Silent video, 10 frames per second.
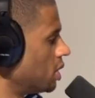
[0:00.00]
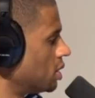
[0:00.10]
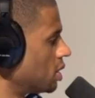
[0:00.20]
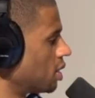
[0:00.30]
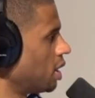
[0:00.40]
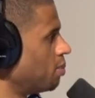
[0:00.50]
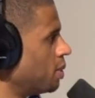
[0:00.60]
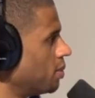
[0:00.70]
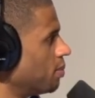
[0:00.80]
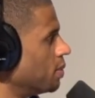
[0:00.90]
It's a
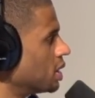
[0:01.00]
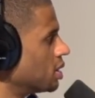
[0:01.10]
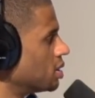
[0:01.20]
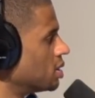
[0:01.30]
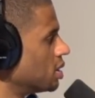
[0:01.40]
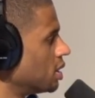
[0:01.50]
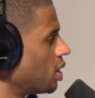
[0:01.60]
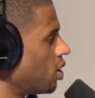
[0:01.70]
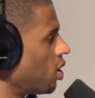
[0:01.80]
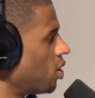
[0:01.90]
club, because
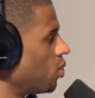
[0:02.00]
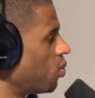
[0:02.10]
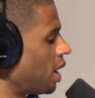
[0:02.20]
all the